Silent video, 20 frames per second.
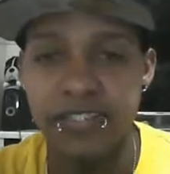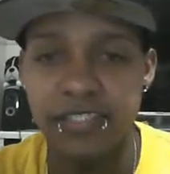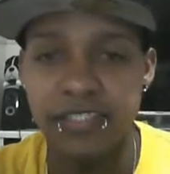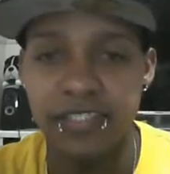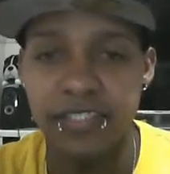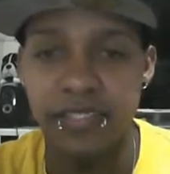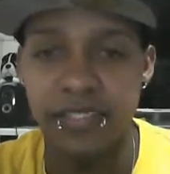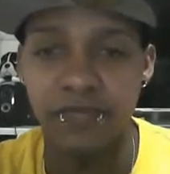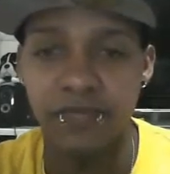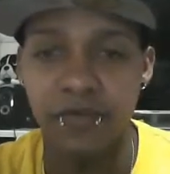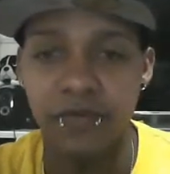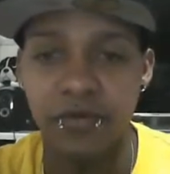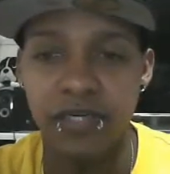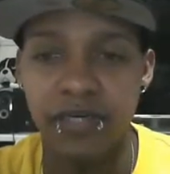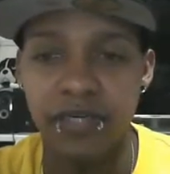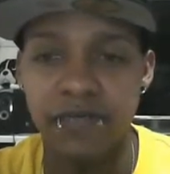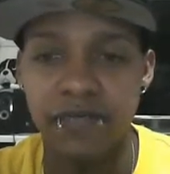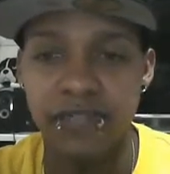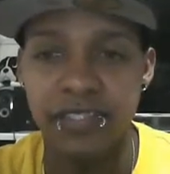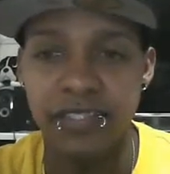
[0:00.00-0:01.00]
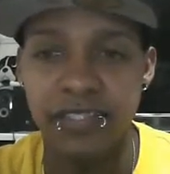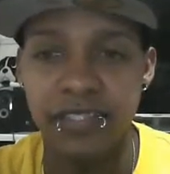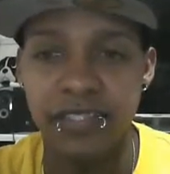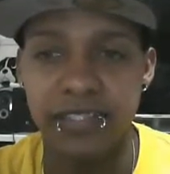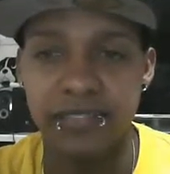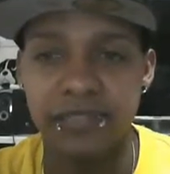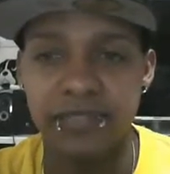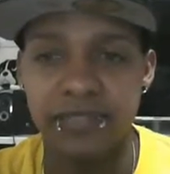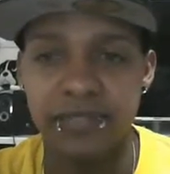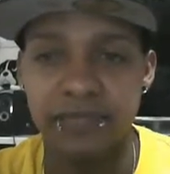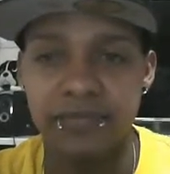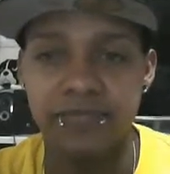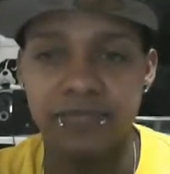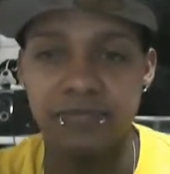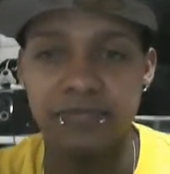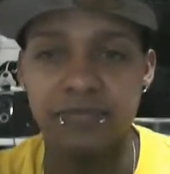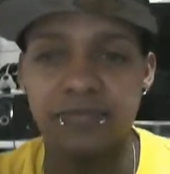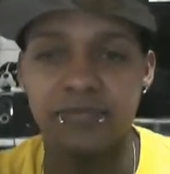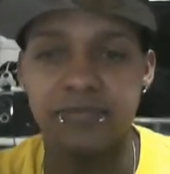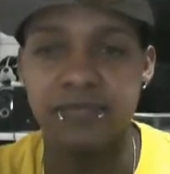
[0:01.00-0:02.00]
your info and everything.
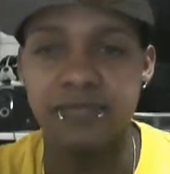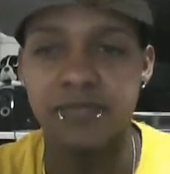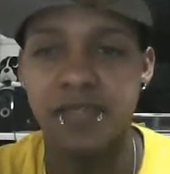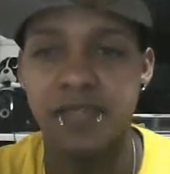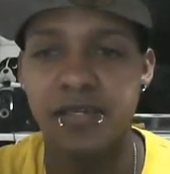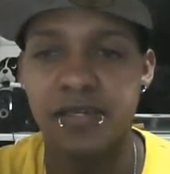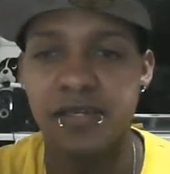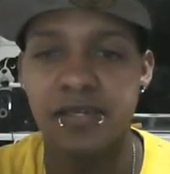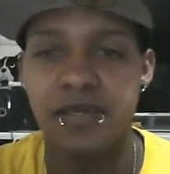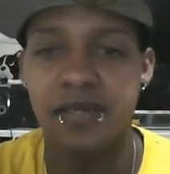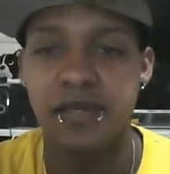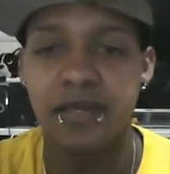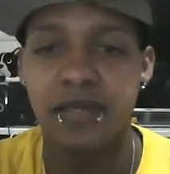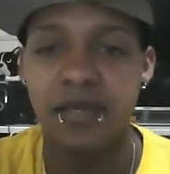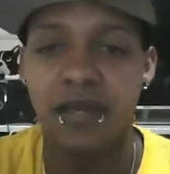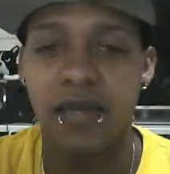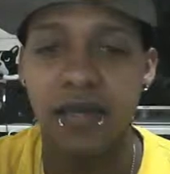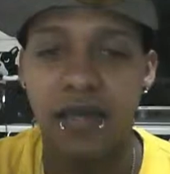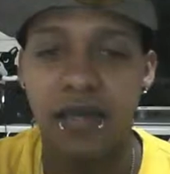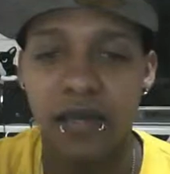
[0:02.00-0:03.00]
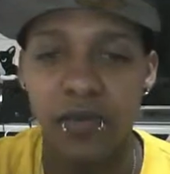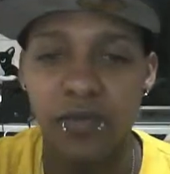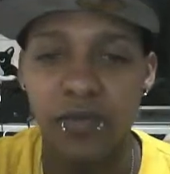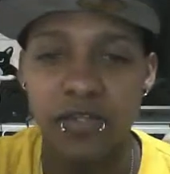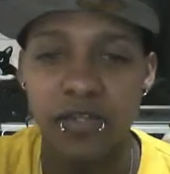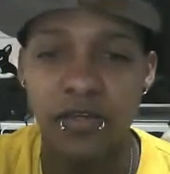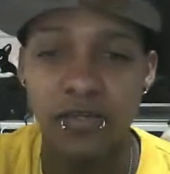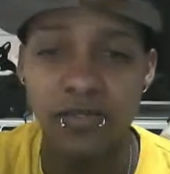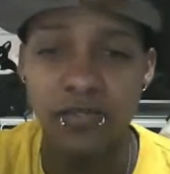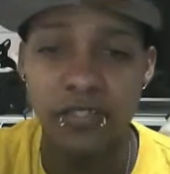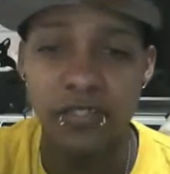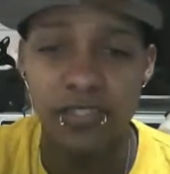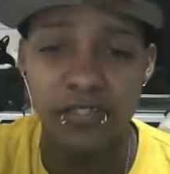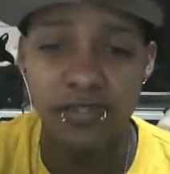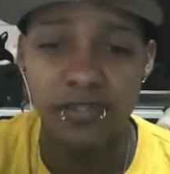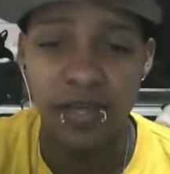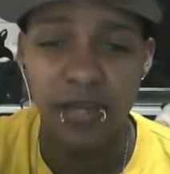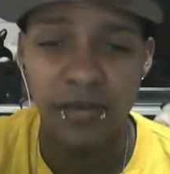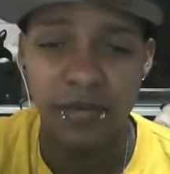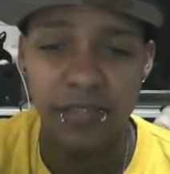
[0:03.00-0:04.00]
And when you go to the
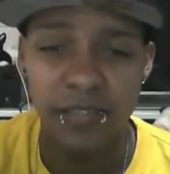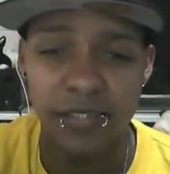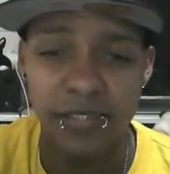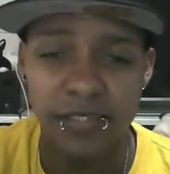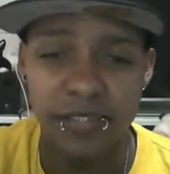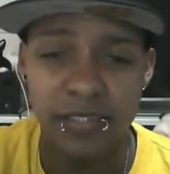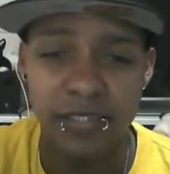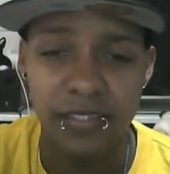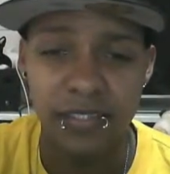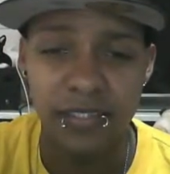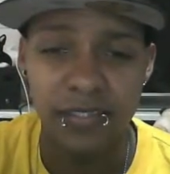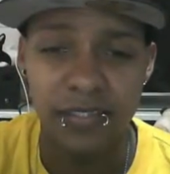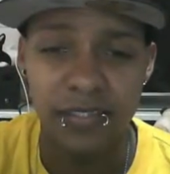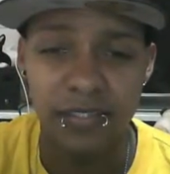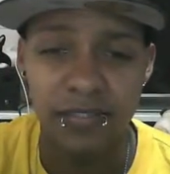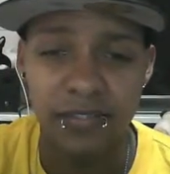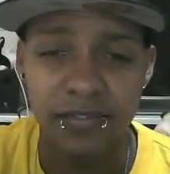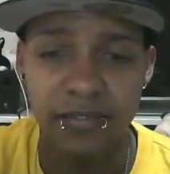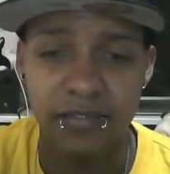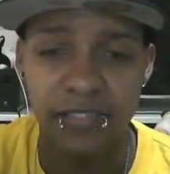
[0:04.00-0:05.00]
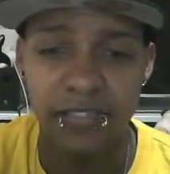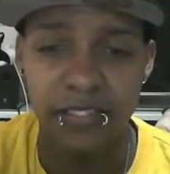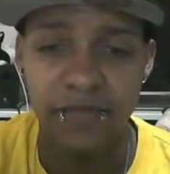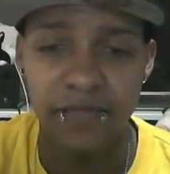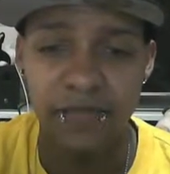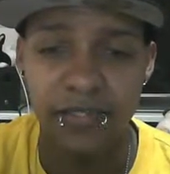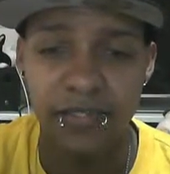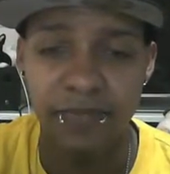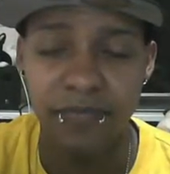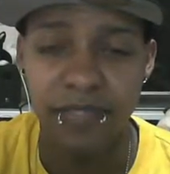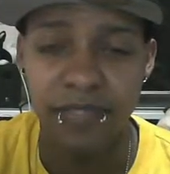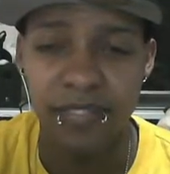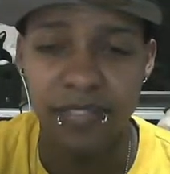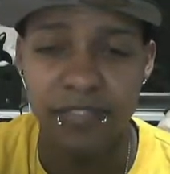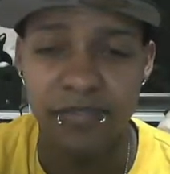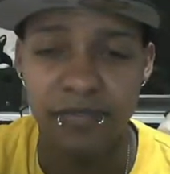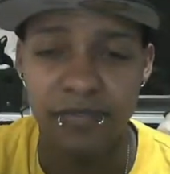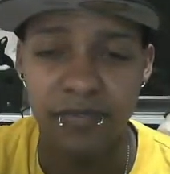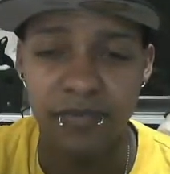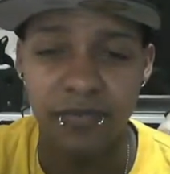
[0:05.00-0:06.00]
Japanese DMV
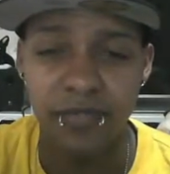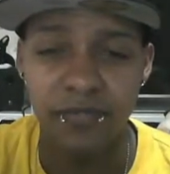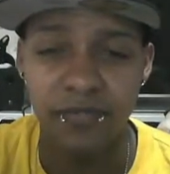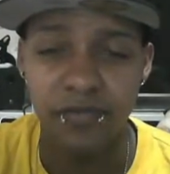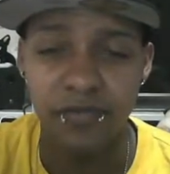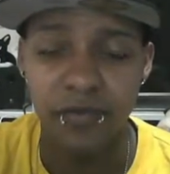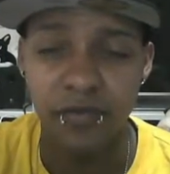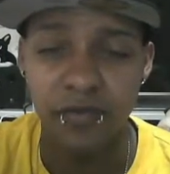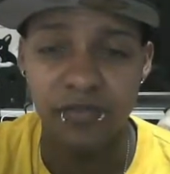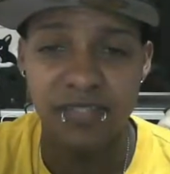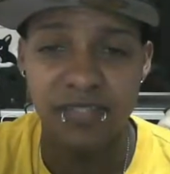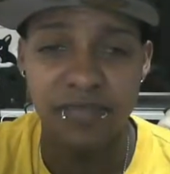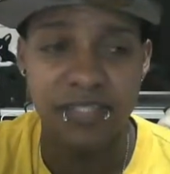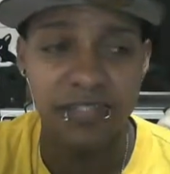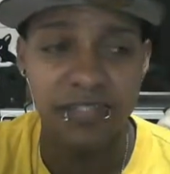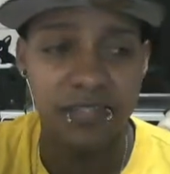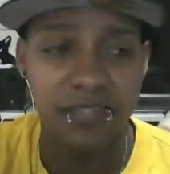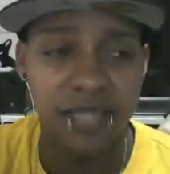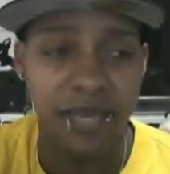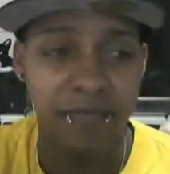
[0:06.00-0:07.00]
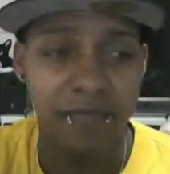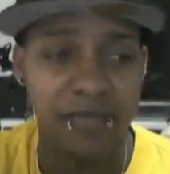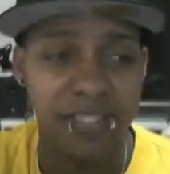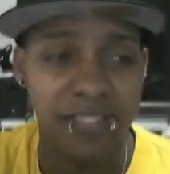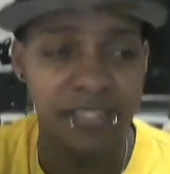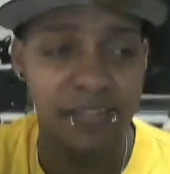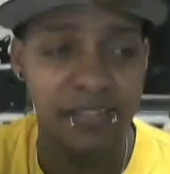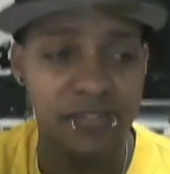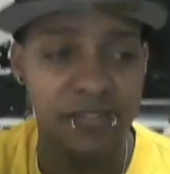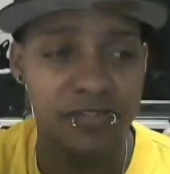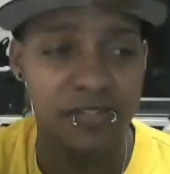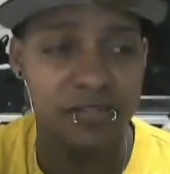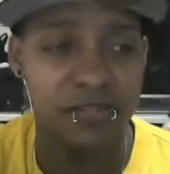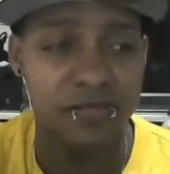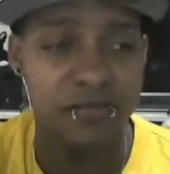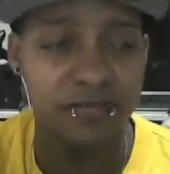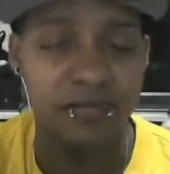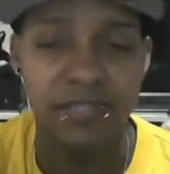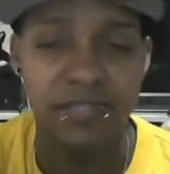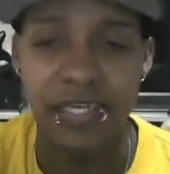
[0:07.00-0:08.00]
place, if you don't speak Japanese, you
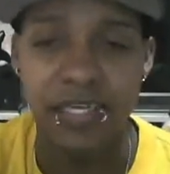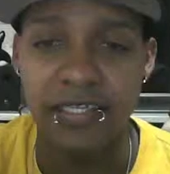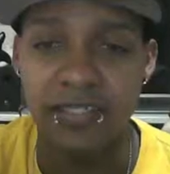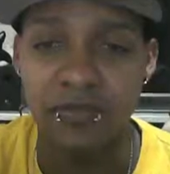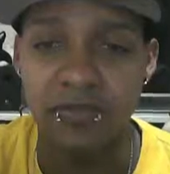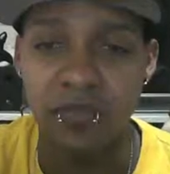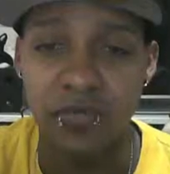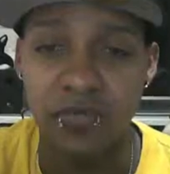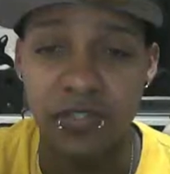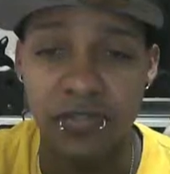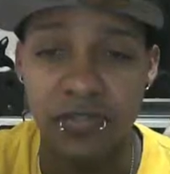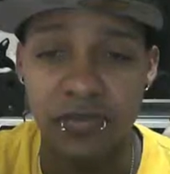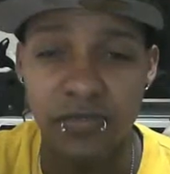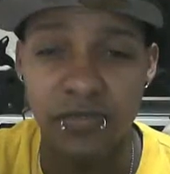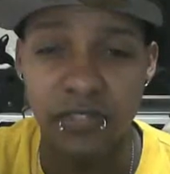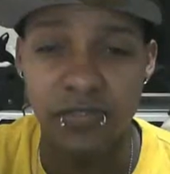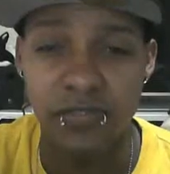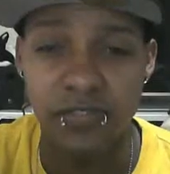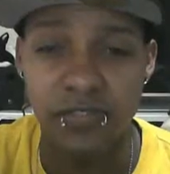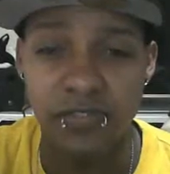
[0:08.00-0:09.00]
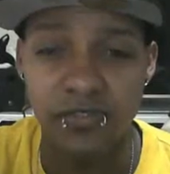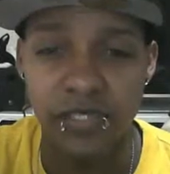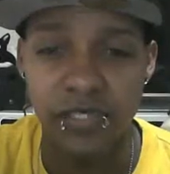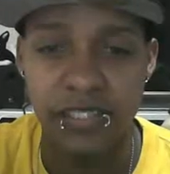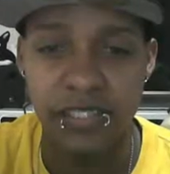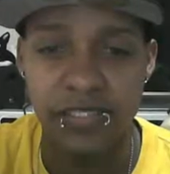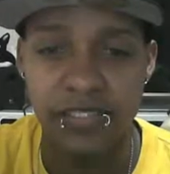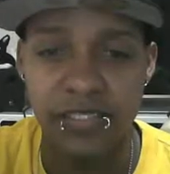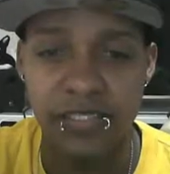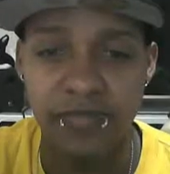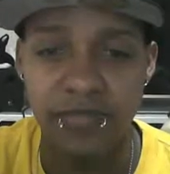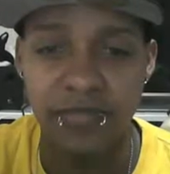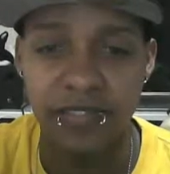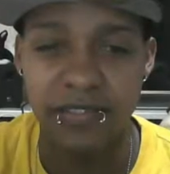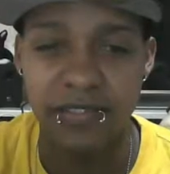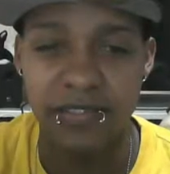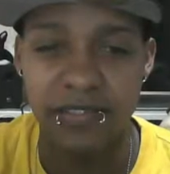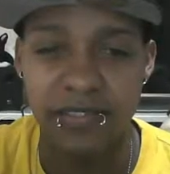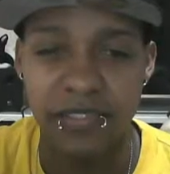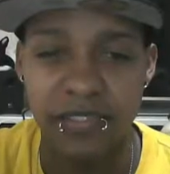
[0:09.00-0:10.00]
should take someone with you to translate,
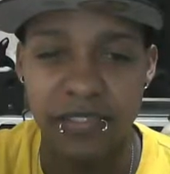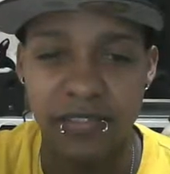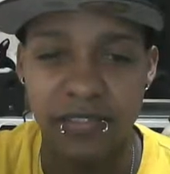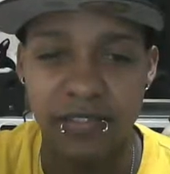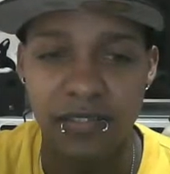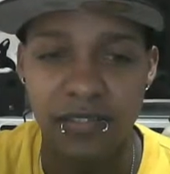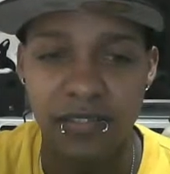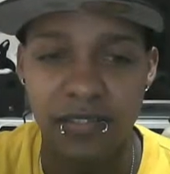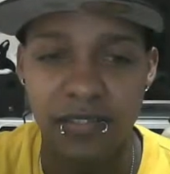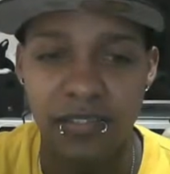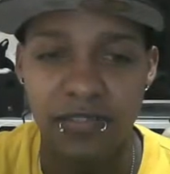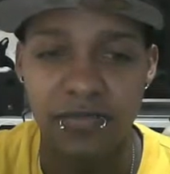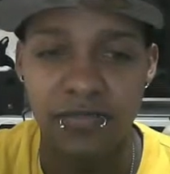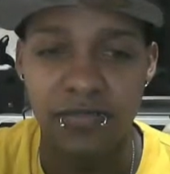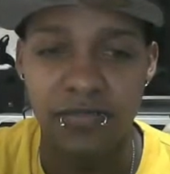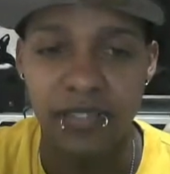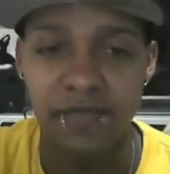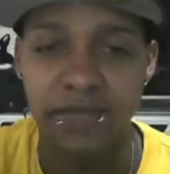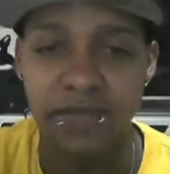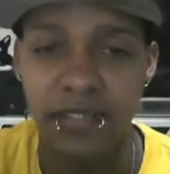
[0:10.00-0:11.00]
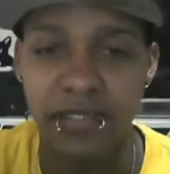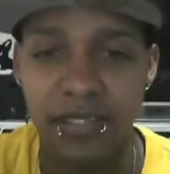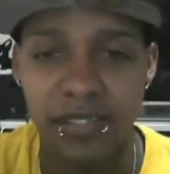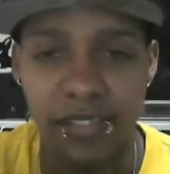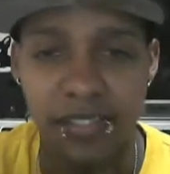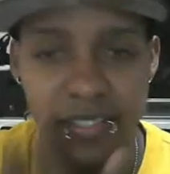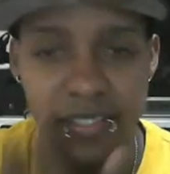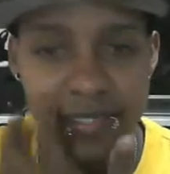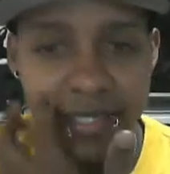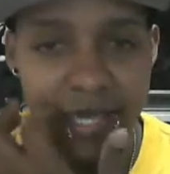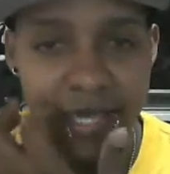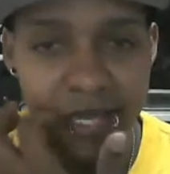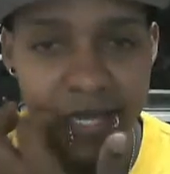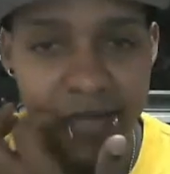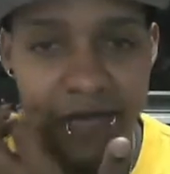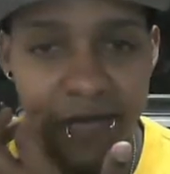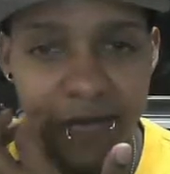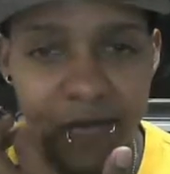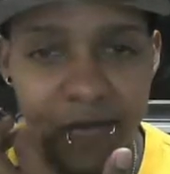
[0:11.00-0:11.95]
because you're definitely going to need that.